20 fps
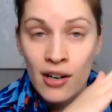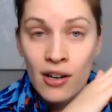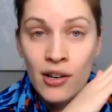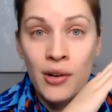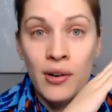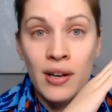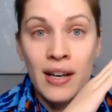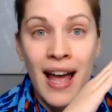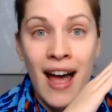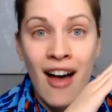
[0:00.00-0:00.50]

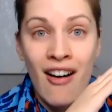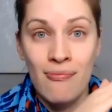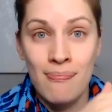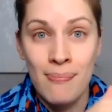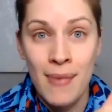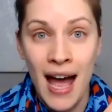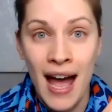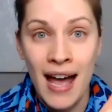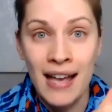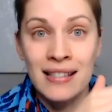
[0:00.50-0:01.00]
You can have
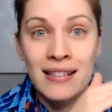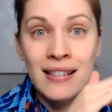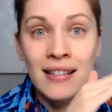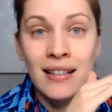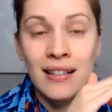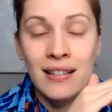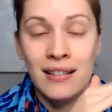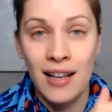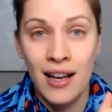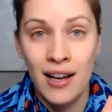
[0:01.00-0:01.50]
mask,
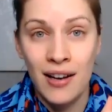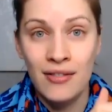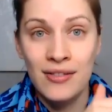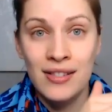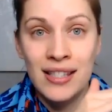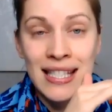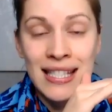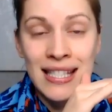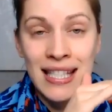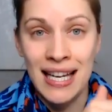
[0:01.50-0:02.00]

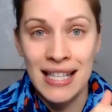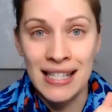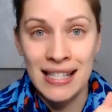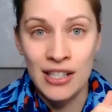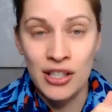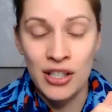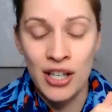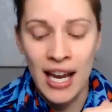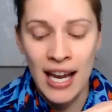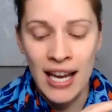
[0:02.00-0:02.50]
gloves, daisy
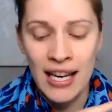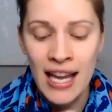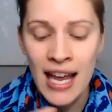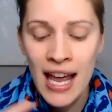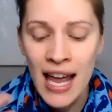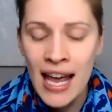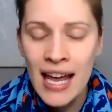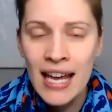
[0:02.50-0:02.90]
chain.